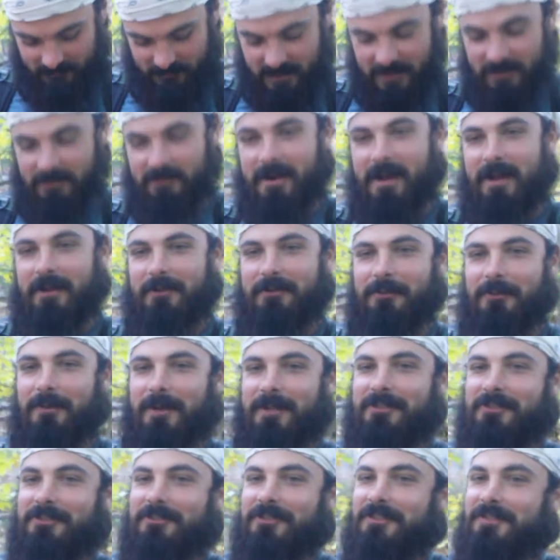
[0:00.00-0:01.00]
you get around to
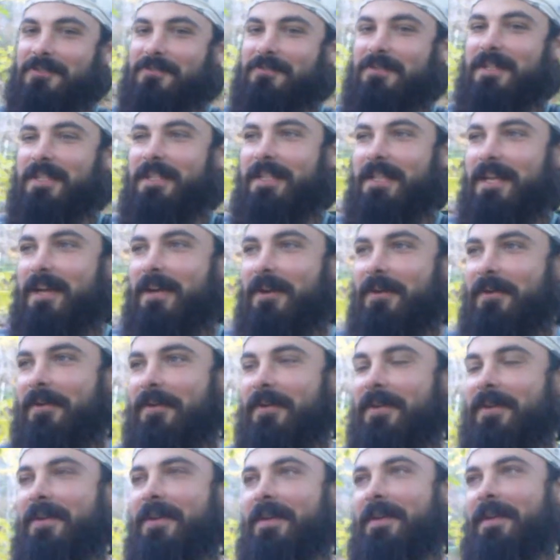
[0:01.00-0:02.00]
watching this video.
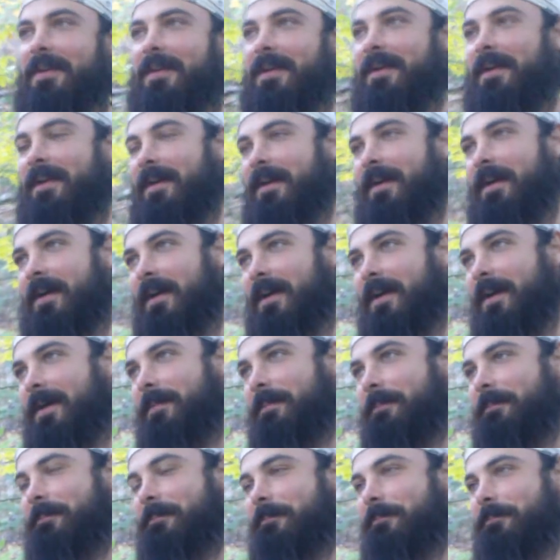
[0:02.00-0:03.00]

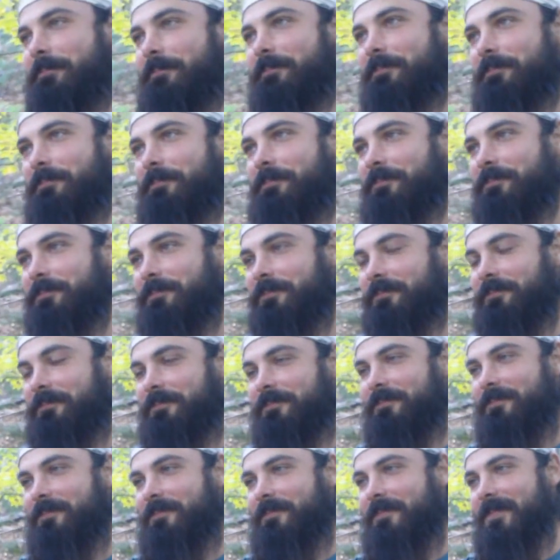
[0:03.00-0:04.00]
And
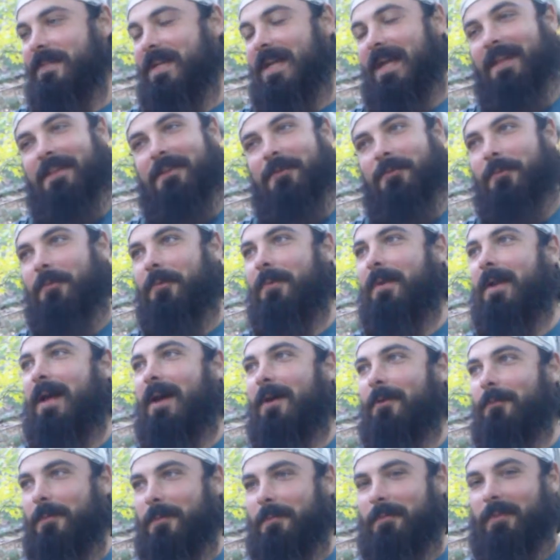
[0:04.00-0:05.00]
then we went
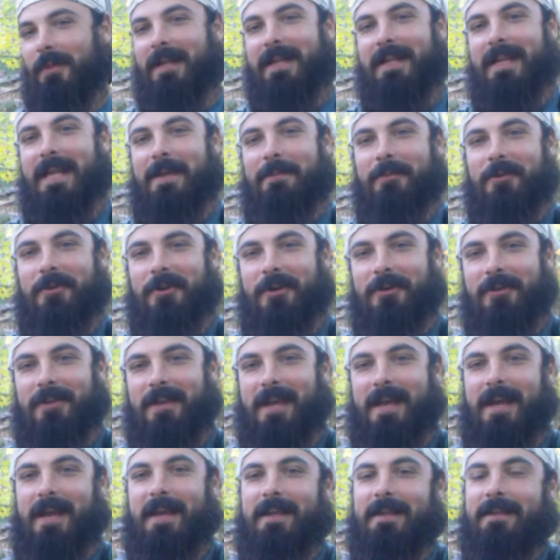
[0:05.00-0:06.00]
out and we played a game of
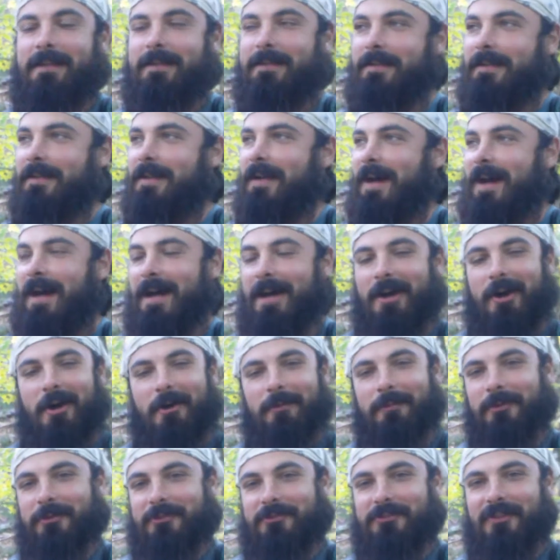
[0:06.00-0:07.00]
croquet. I
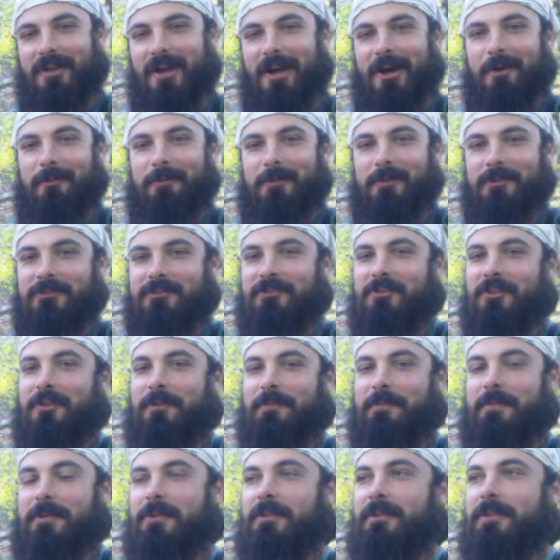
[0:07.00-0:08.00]
almost
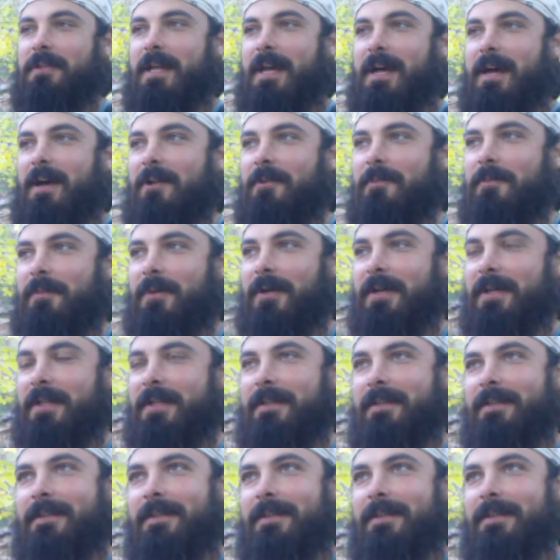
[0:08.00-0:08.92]
took Bill down, but